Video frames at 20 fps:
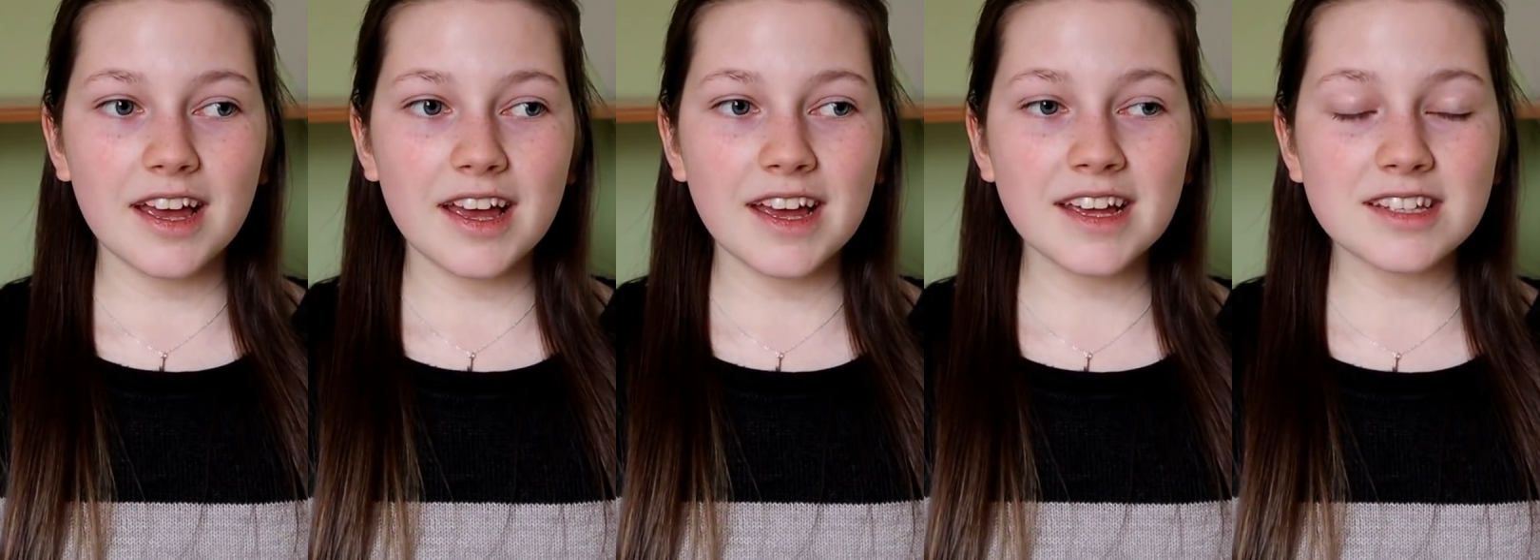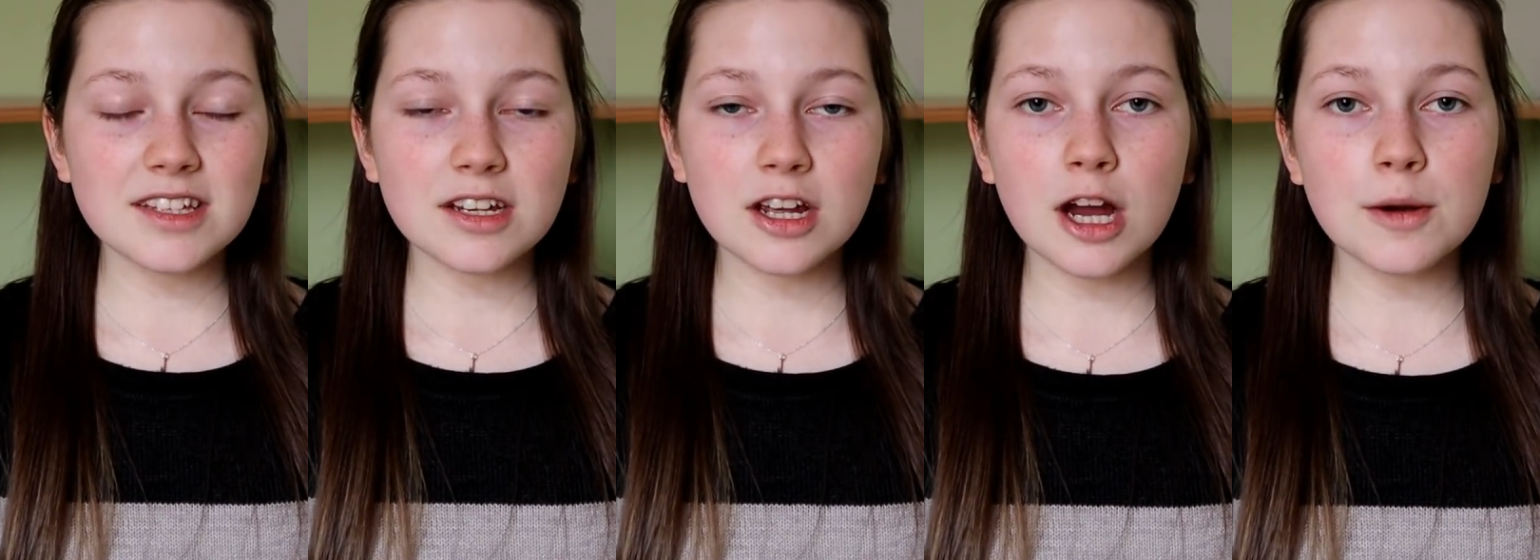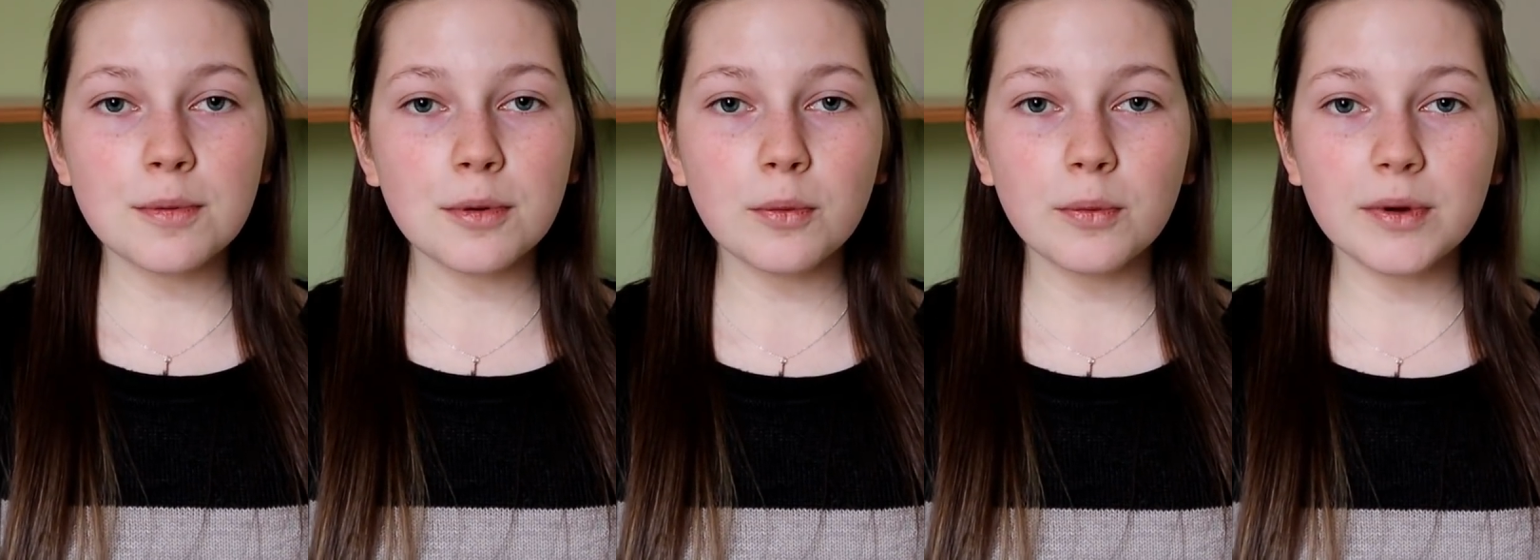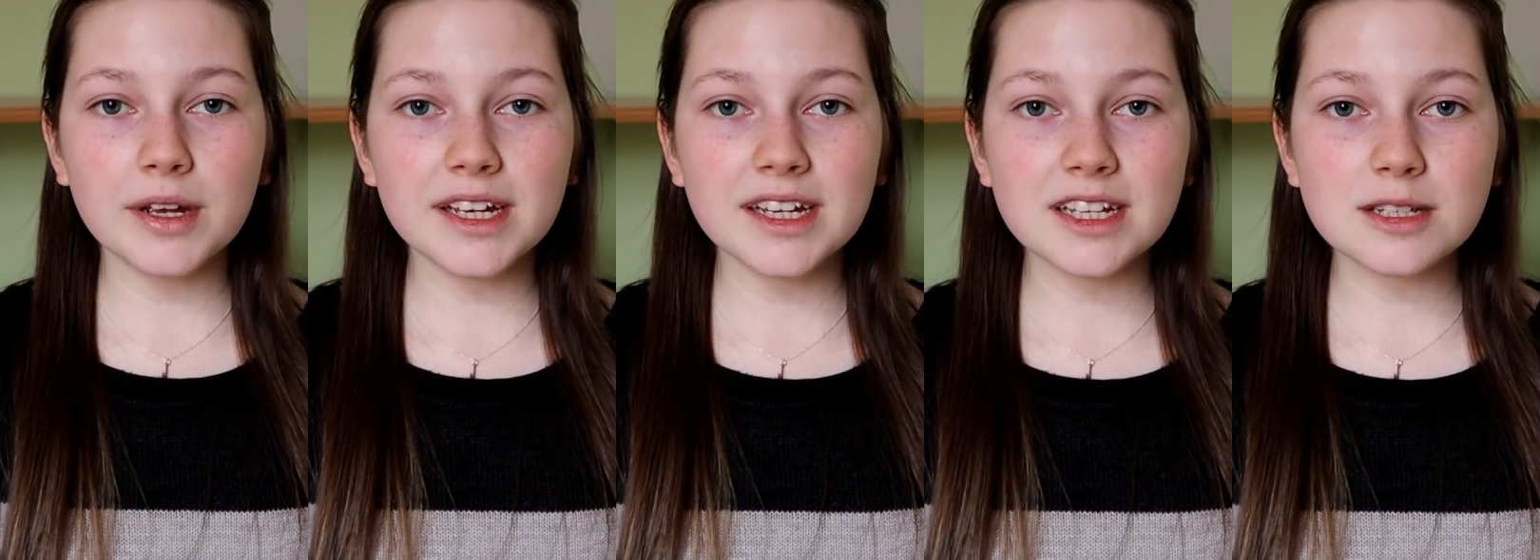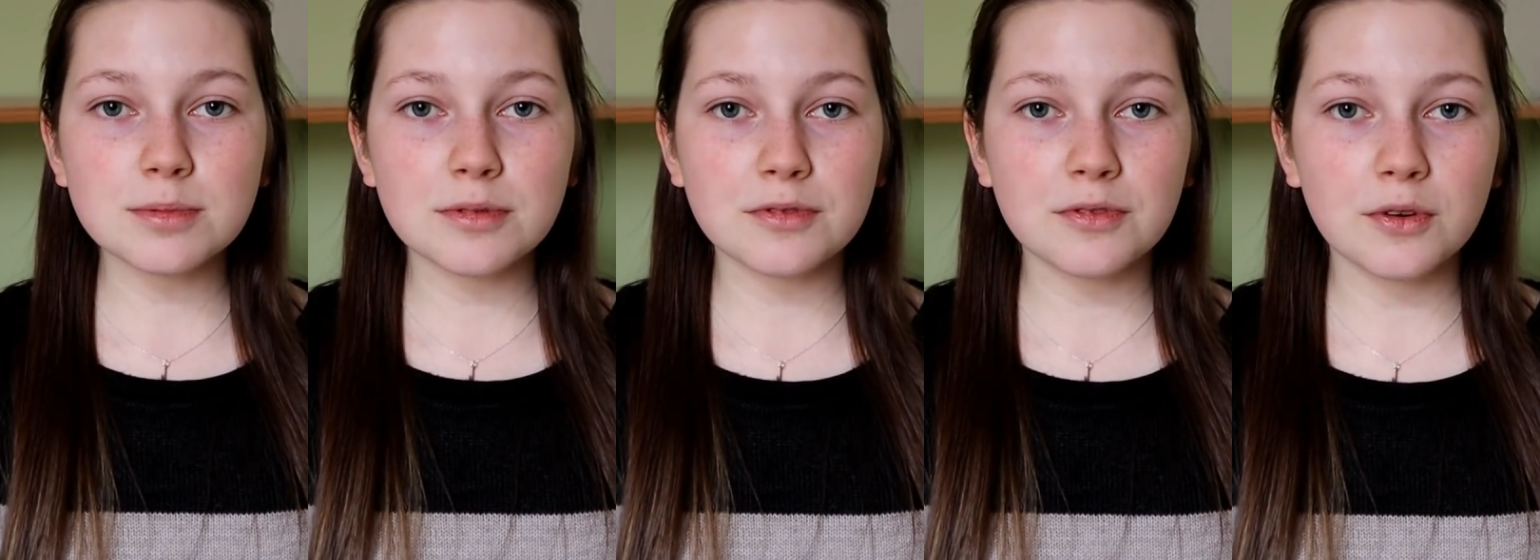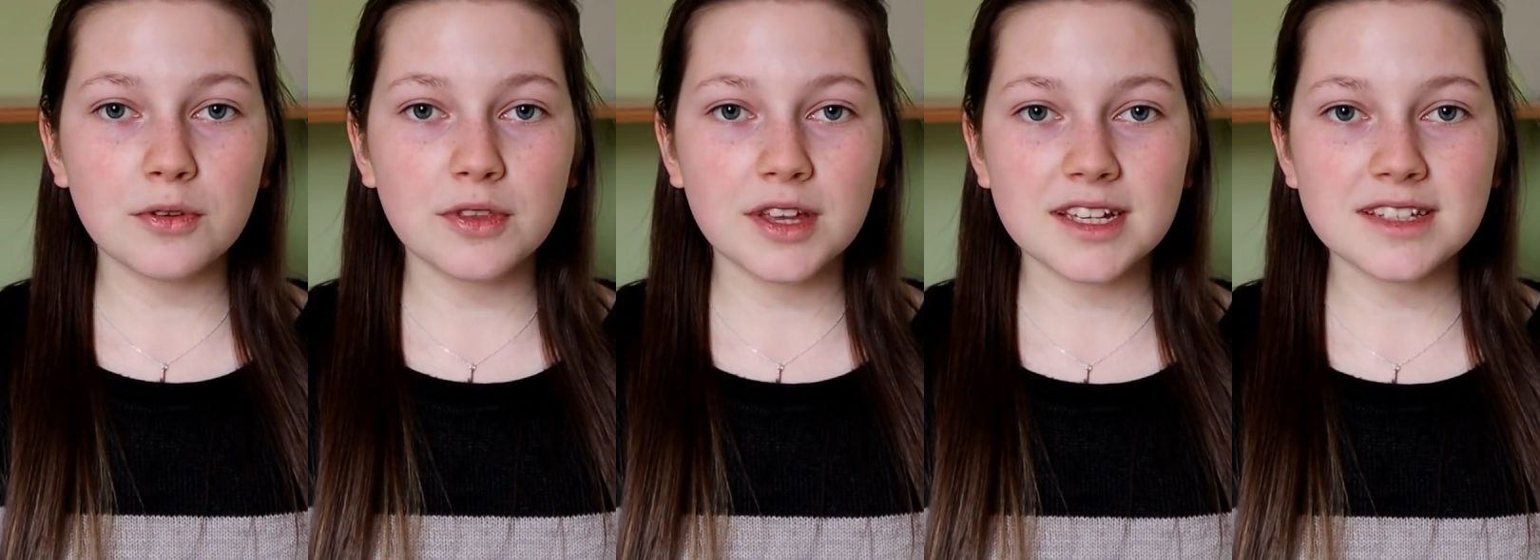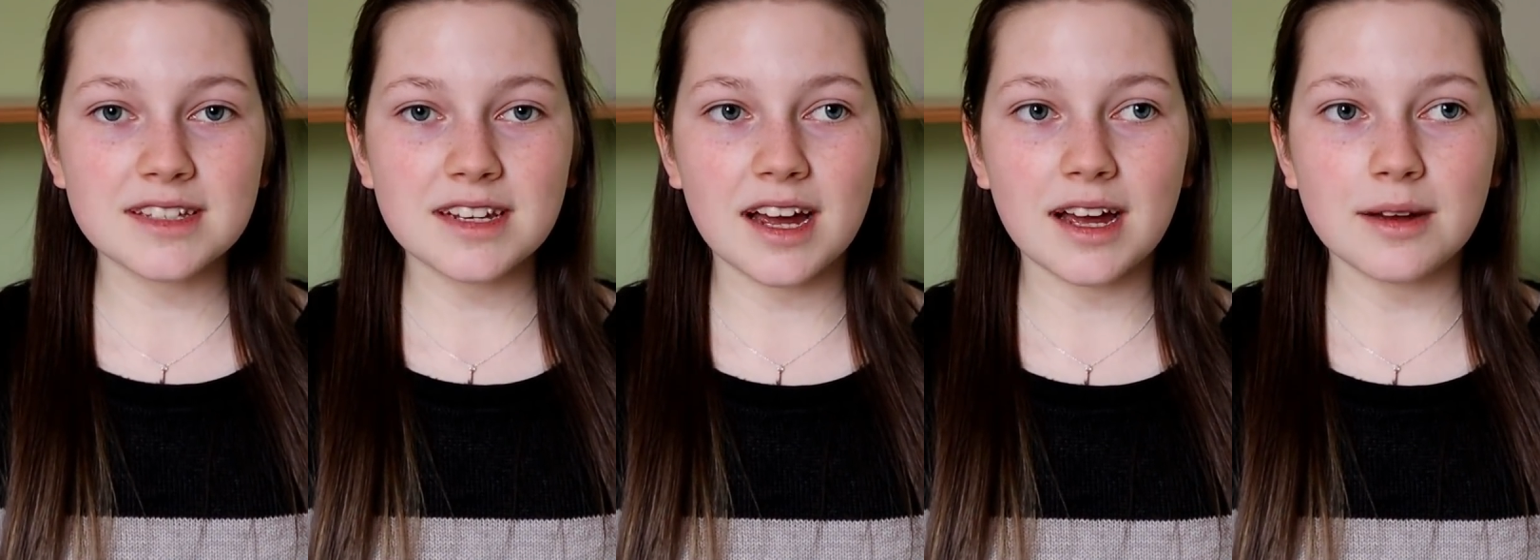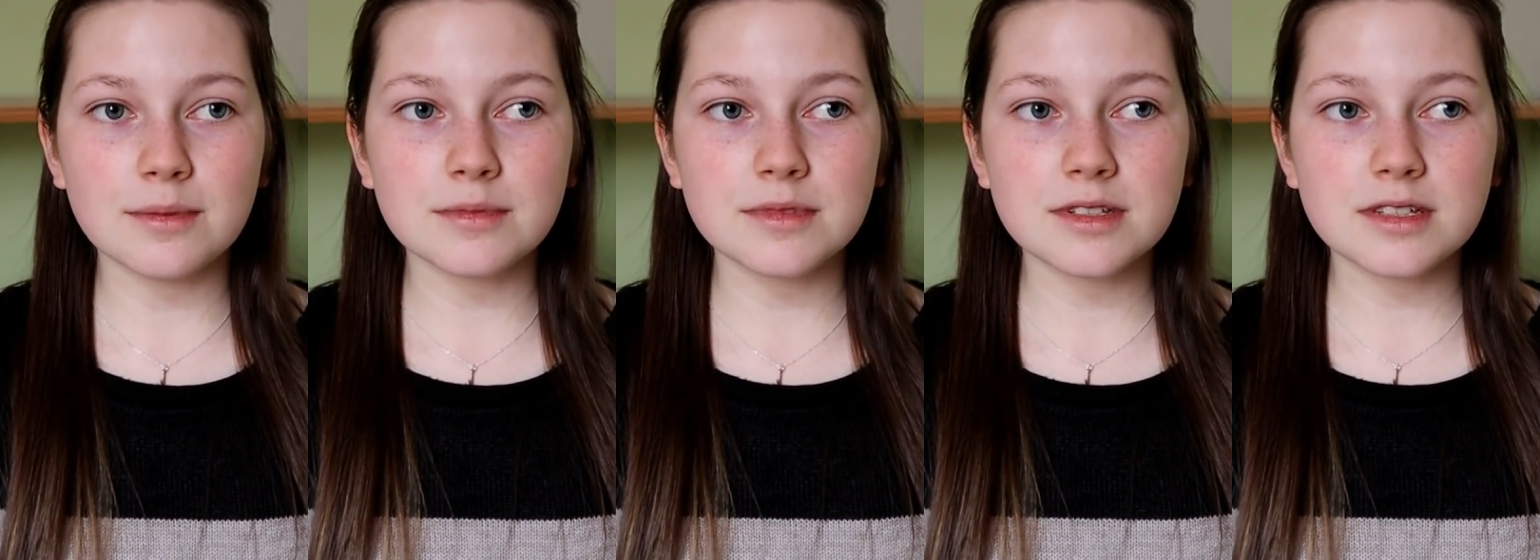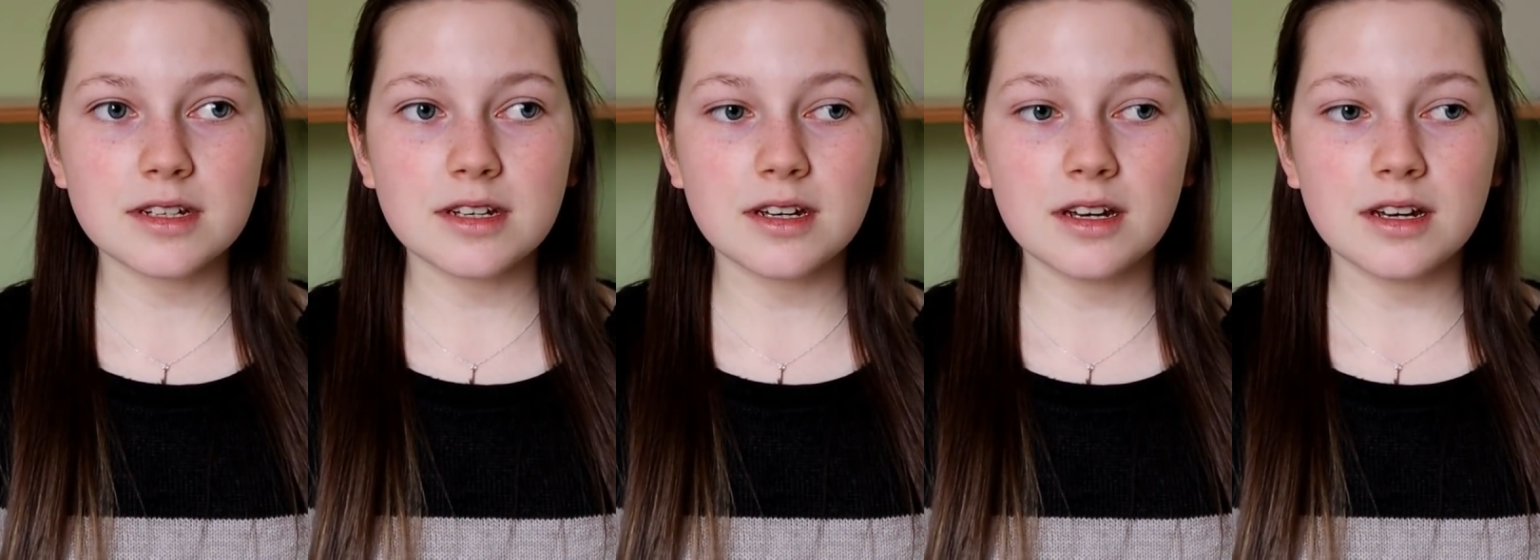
it's a couple weeks before the exams,